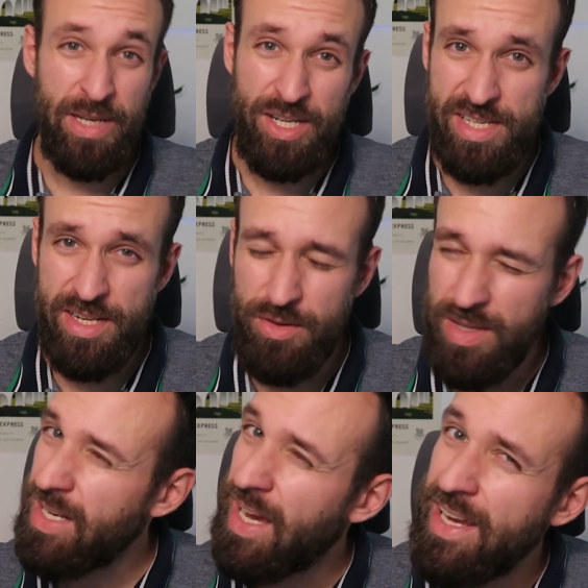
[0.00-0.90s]
Because I know
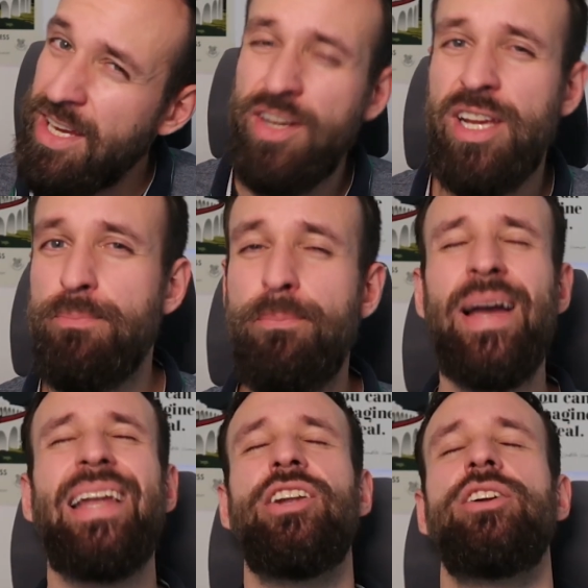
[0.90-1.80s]
that Ionic
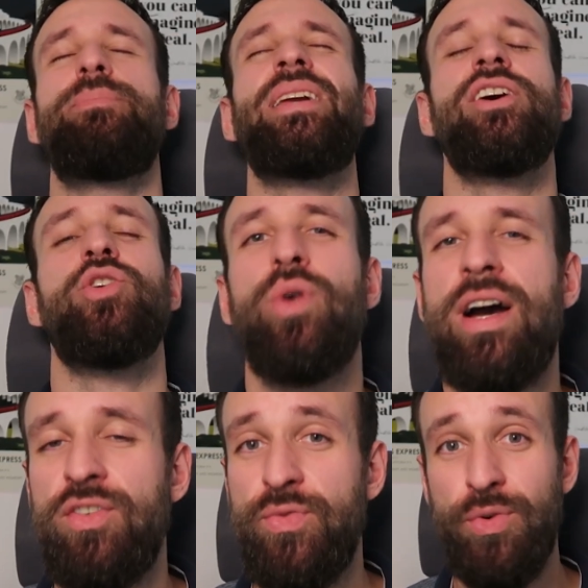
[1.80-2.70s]
might not be
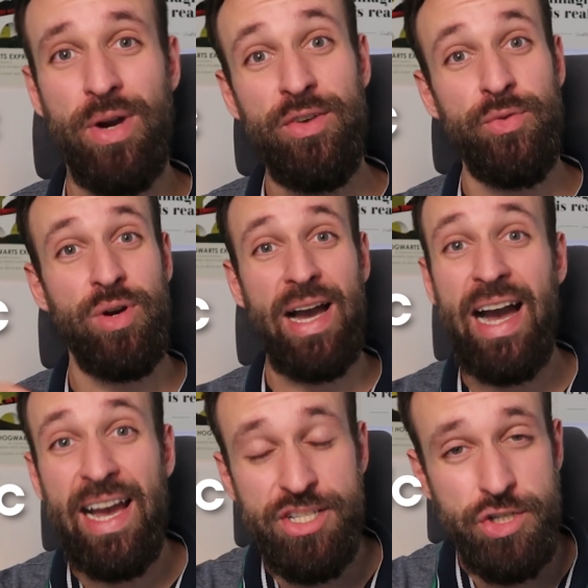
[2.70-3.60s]
around forever,
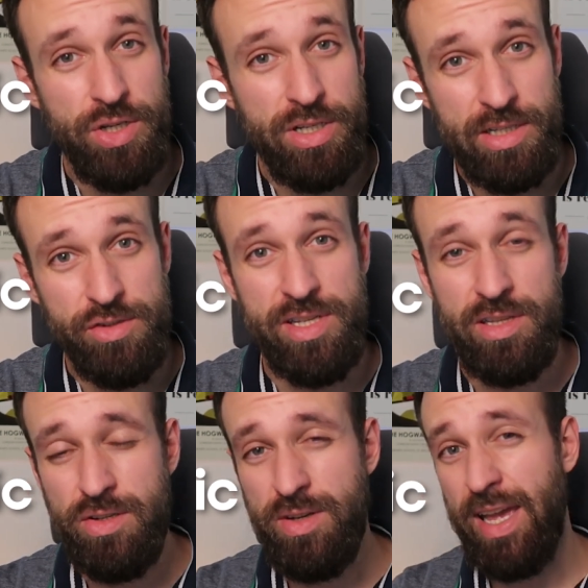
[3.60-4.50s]
I took a closer
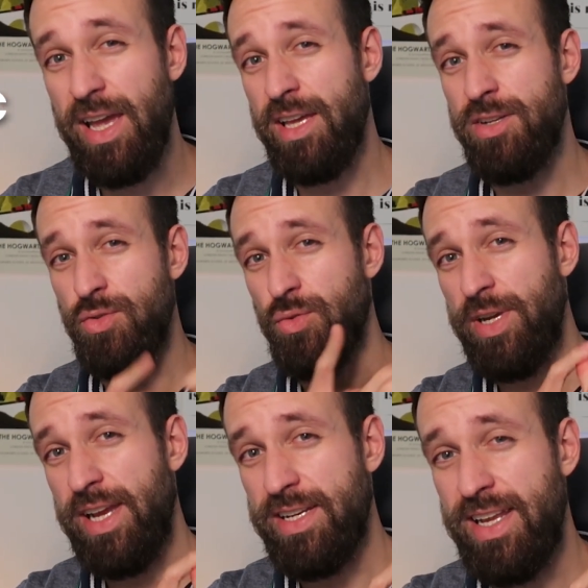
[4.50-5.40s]
look at
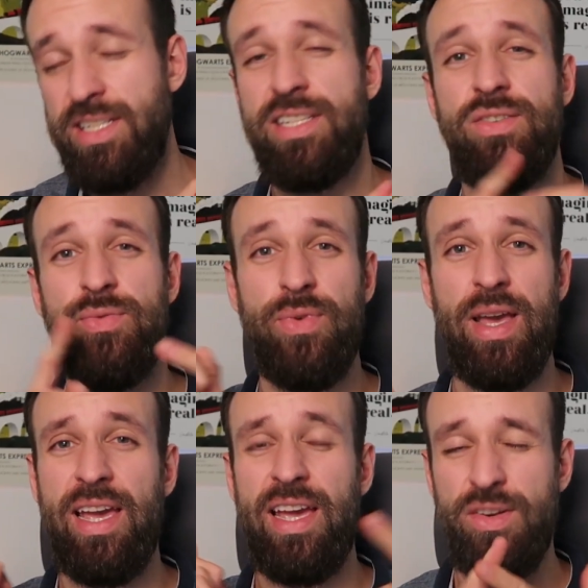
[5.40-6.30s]
React Native
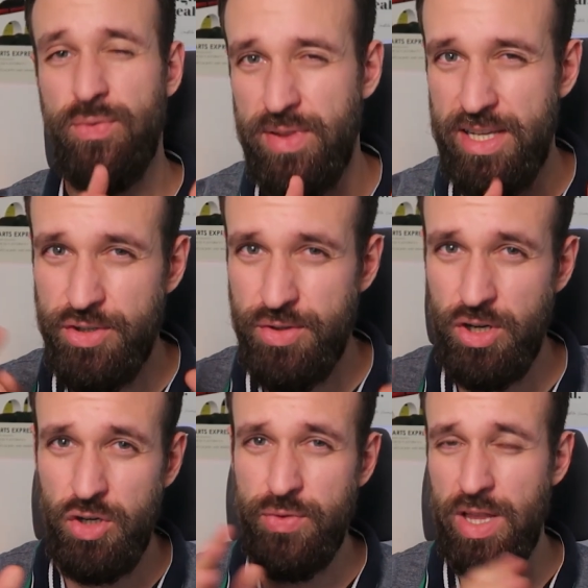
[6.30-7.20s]
and Flutter
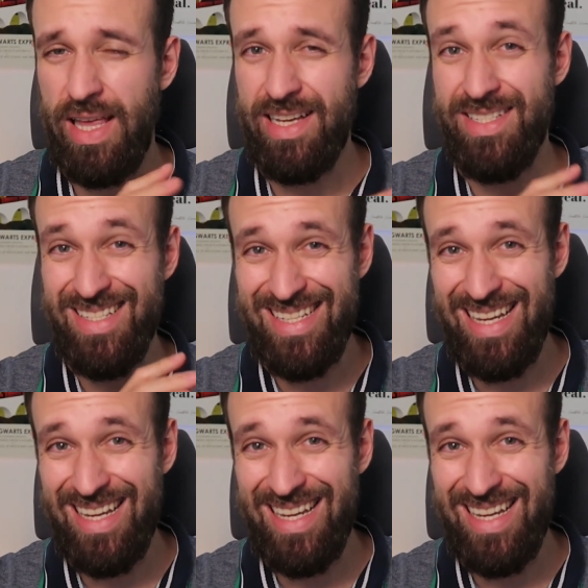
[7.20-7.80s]
over the last